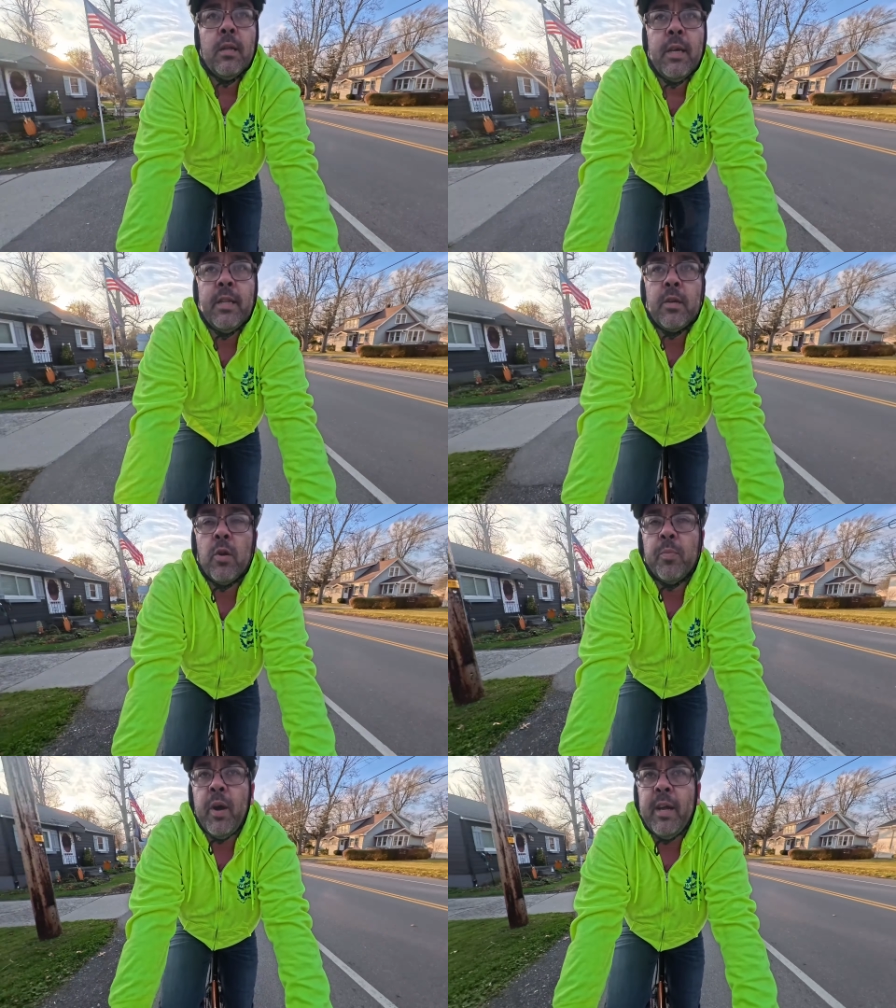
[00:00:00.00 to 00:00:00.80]
lead the
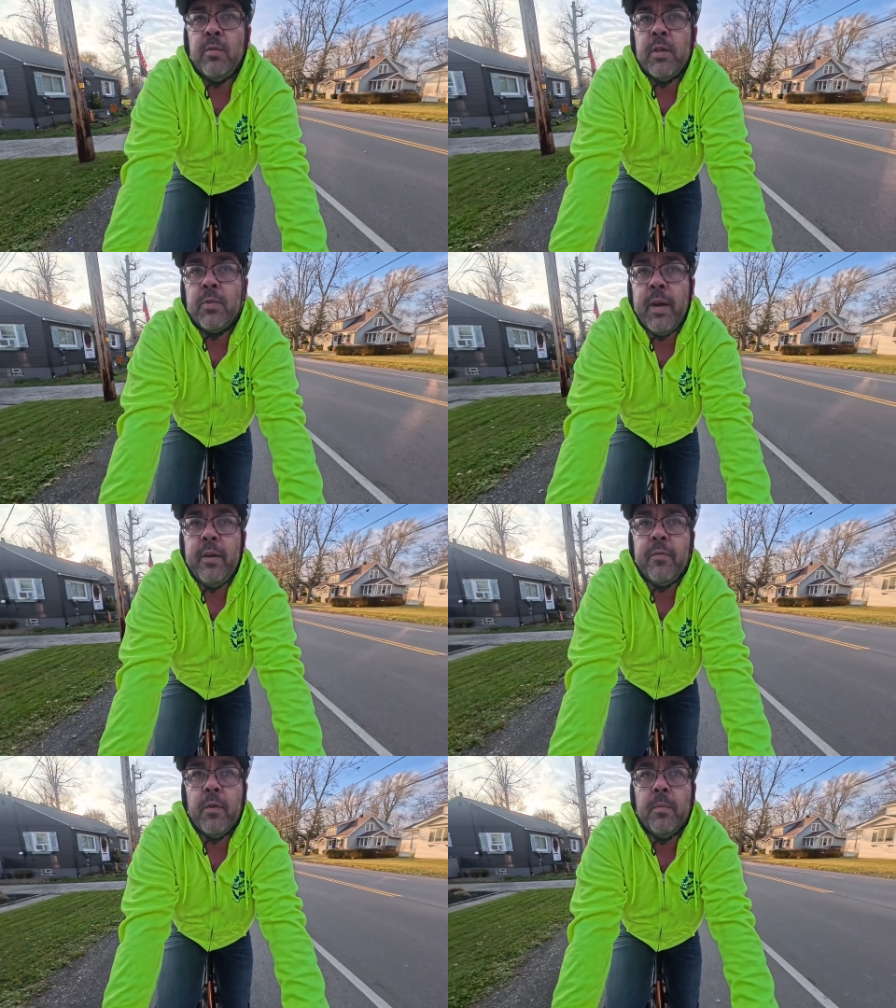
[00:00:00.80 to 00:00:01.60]
group rides, which
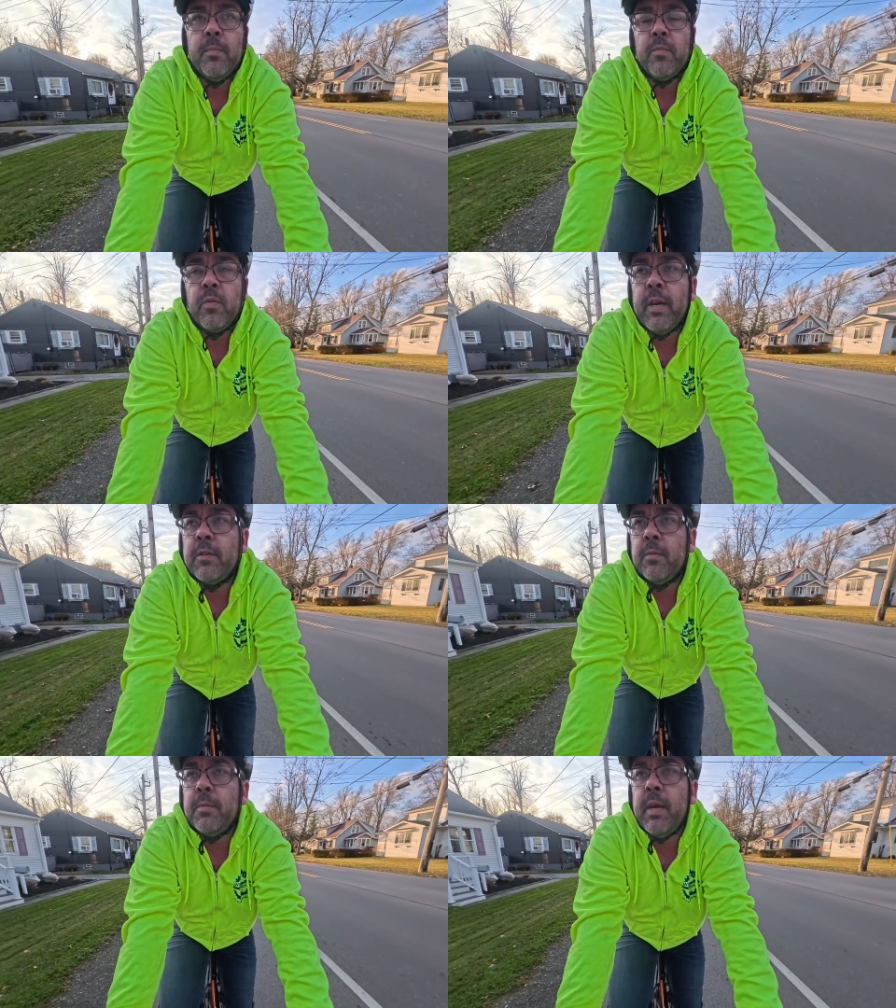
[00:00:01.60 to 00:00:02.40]
range
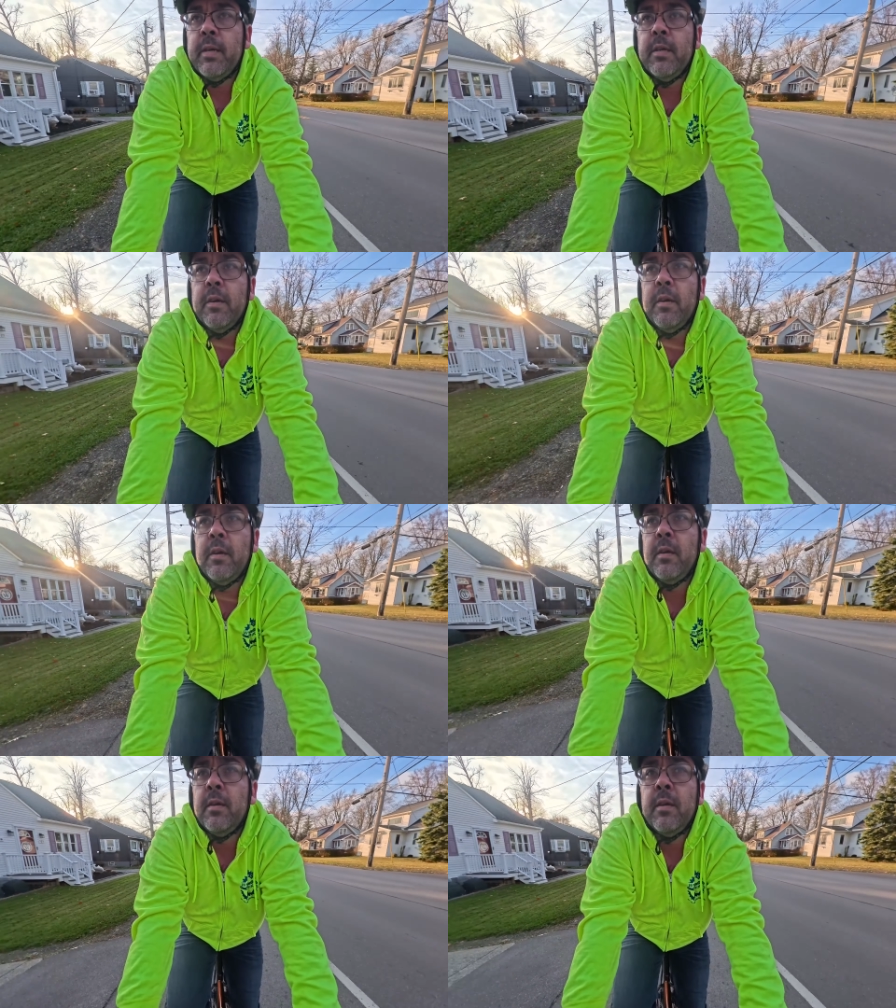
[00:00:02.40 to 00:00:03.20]
from 10 to
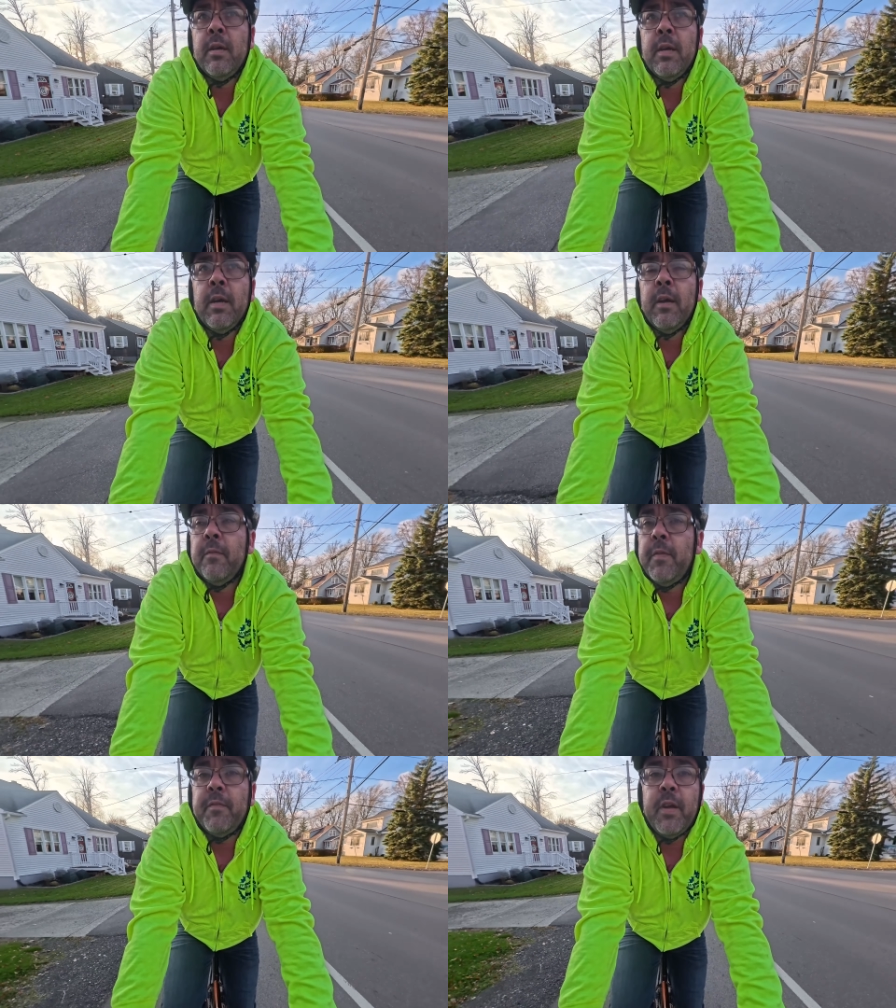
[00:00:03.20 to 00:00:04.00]

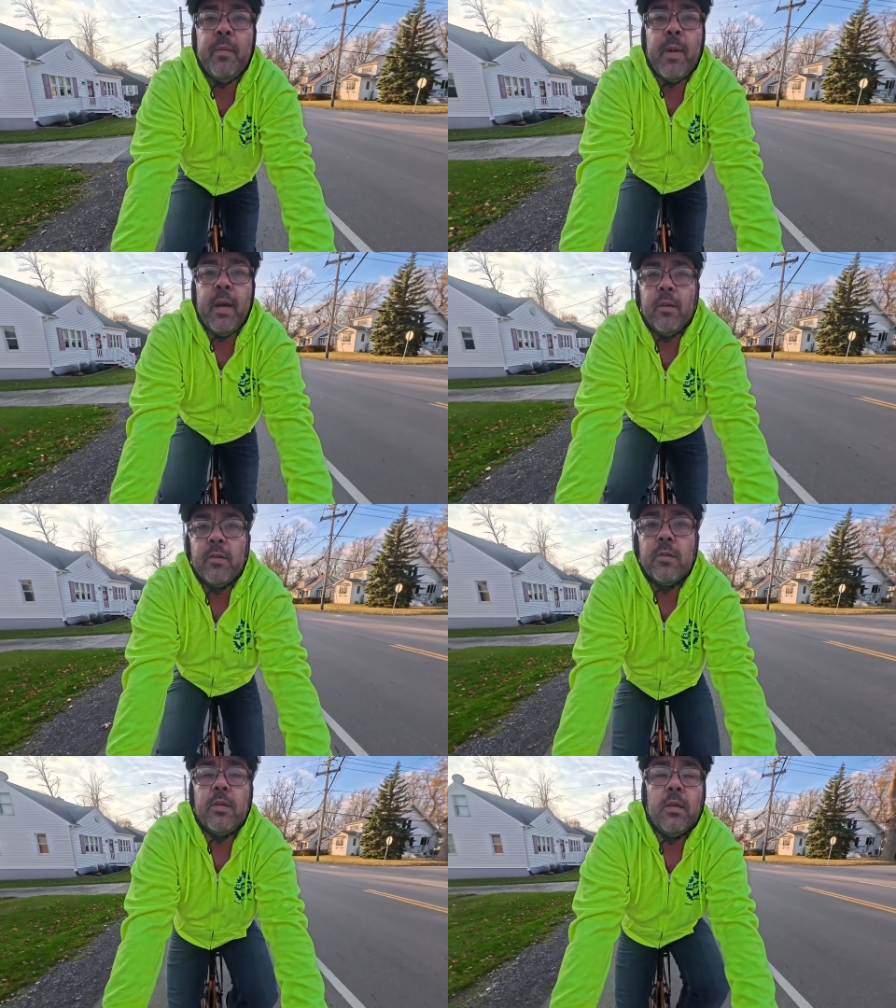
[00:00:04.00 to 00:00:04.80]
15
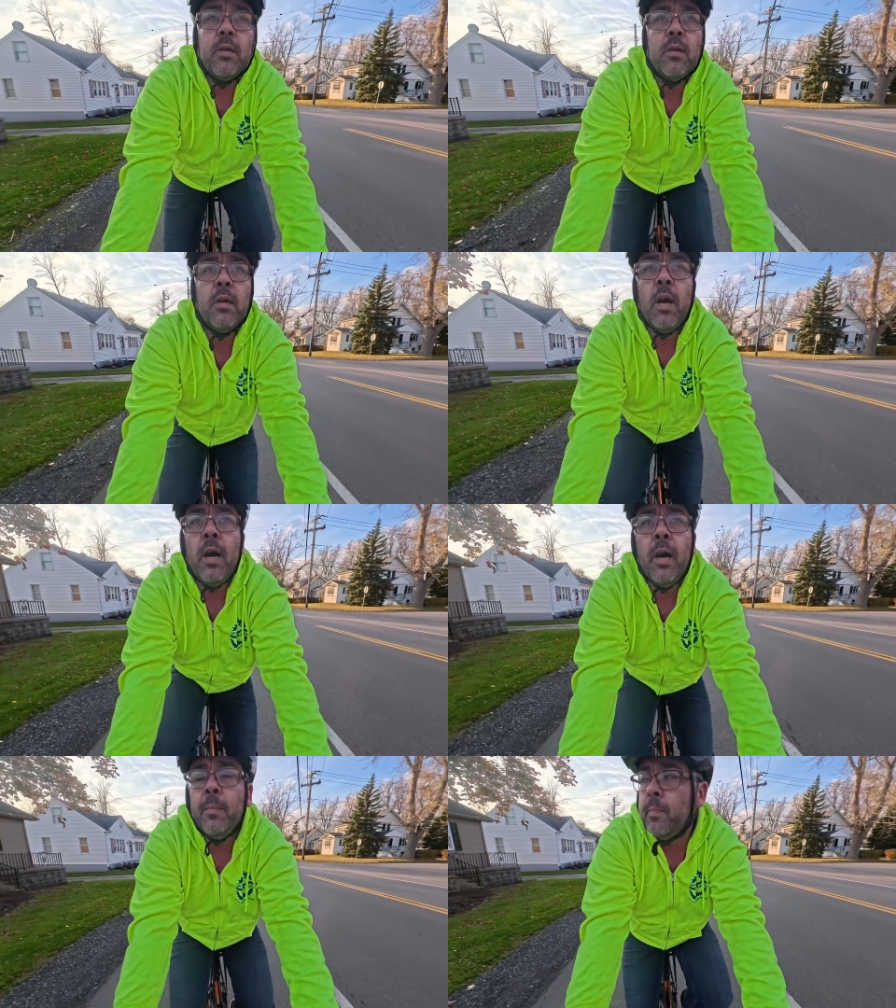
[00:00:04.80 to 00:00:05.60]
miles,
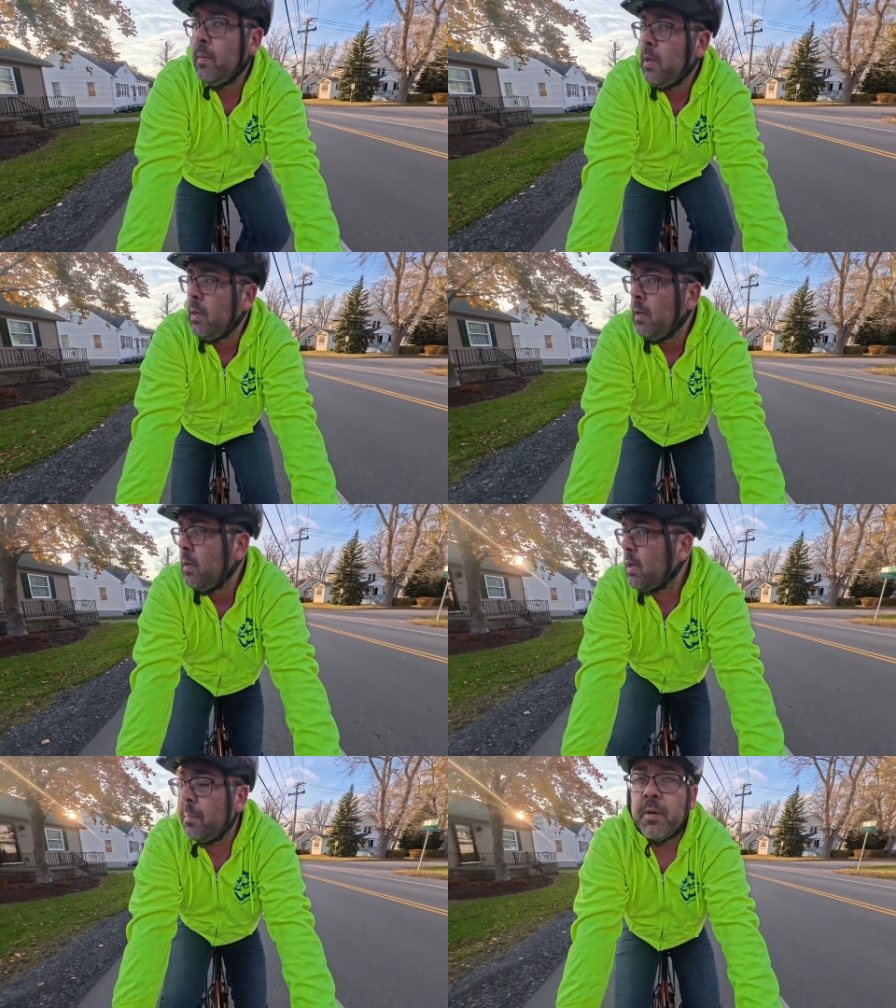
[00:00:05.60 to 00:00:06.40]
a
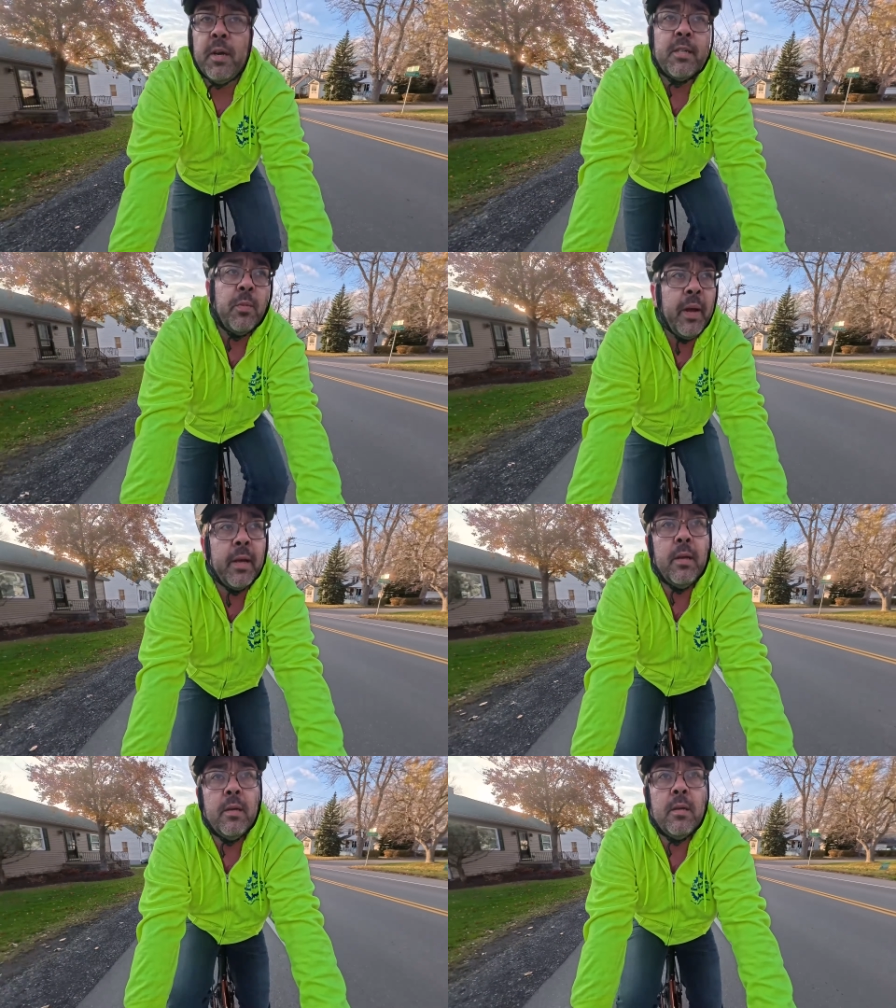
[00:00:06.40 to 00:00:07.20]
couple nights a
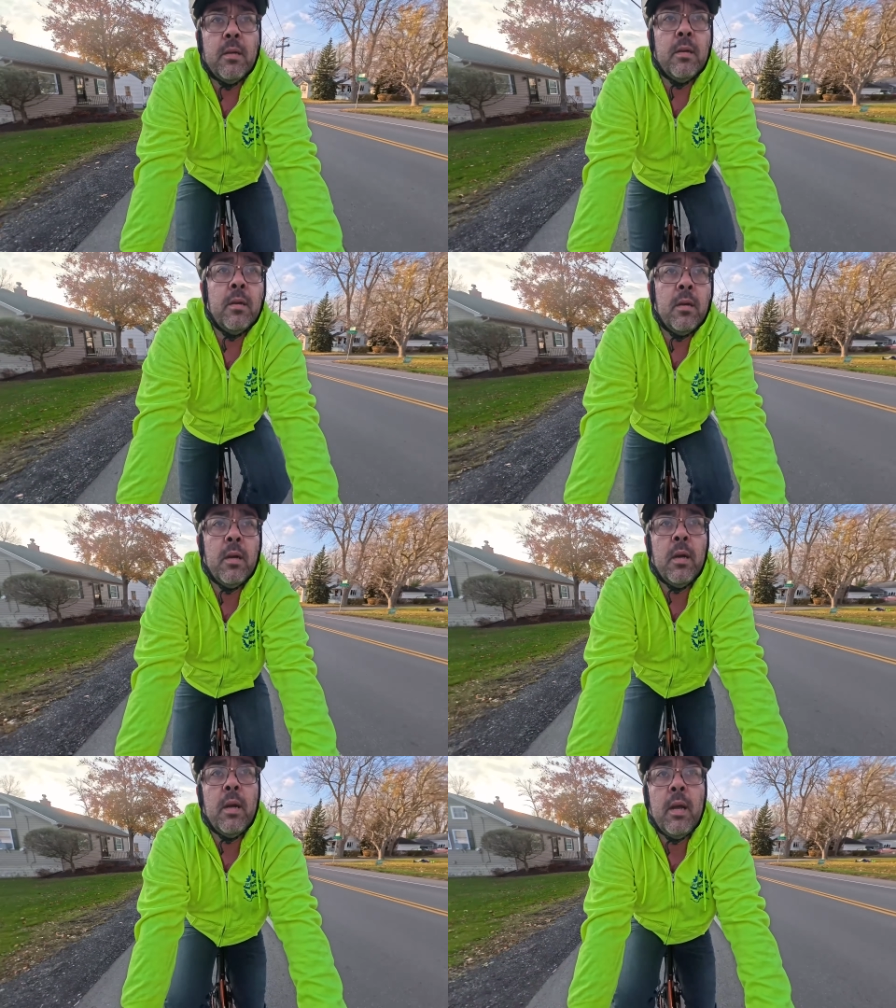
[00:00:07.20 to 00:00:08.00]
week.
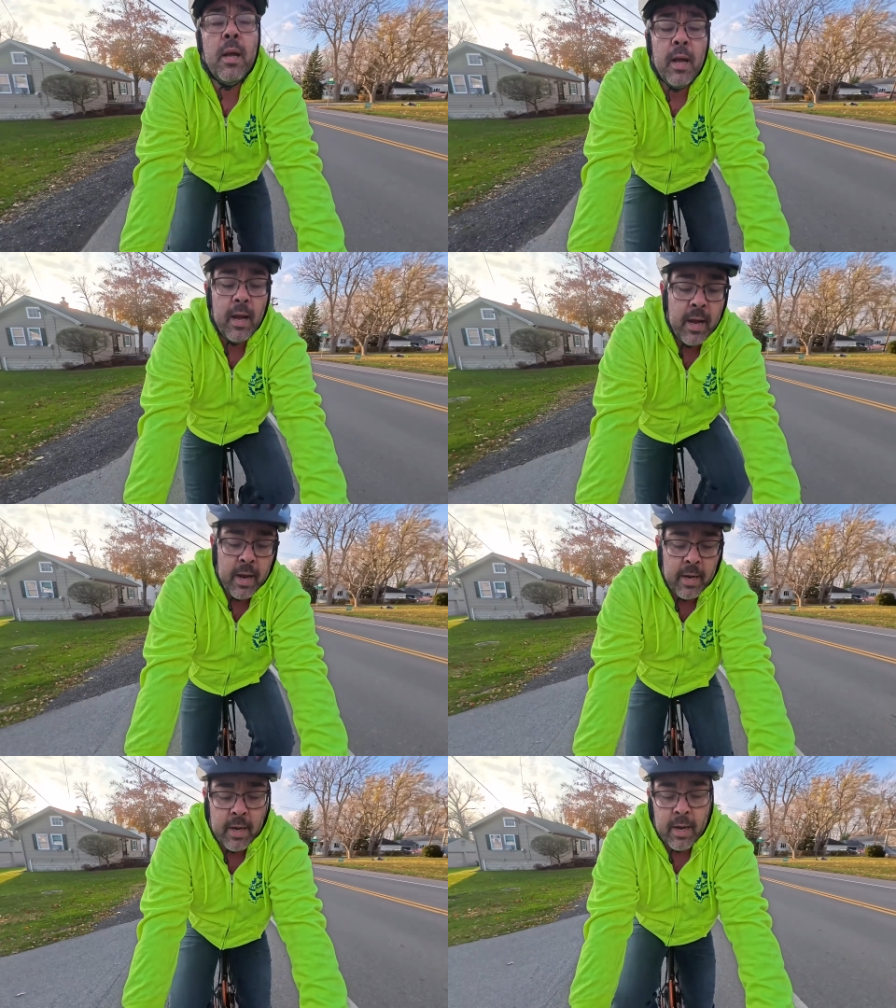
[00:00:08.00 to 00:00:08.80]

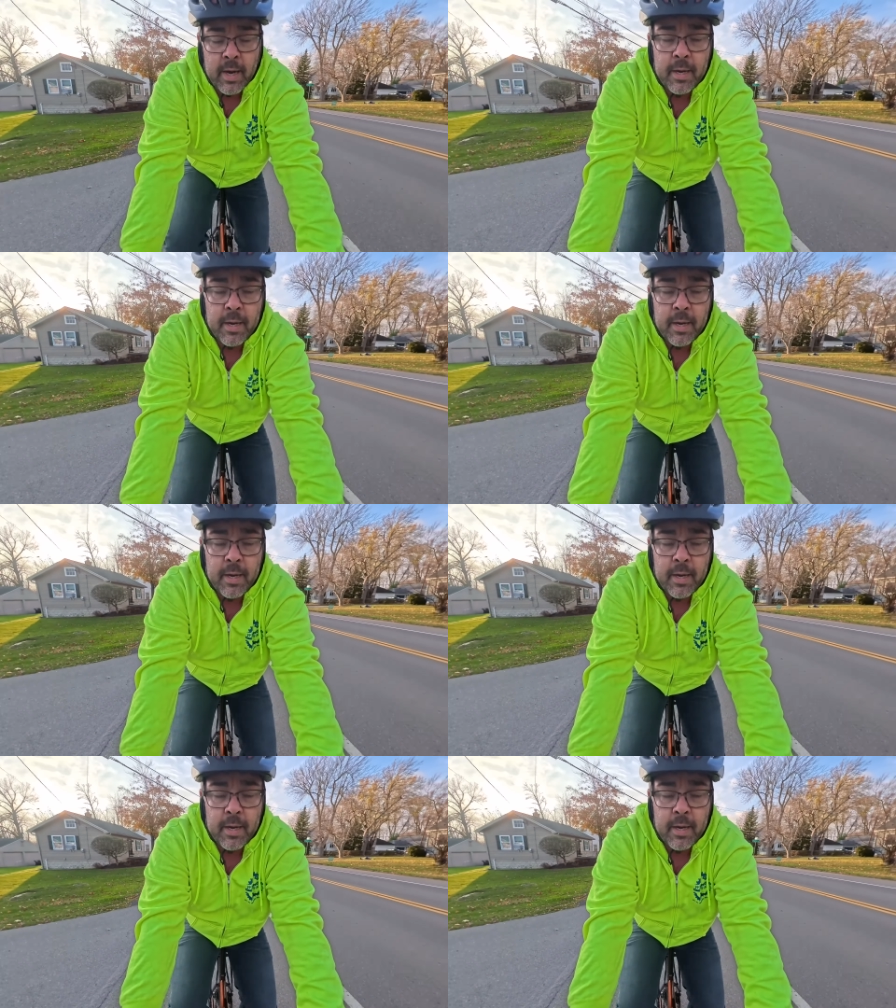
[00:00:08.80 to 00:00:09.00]
And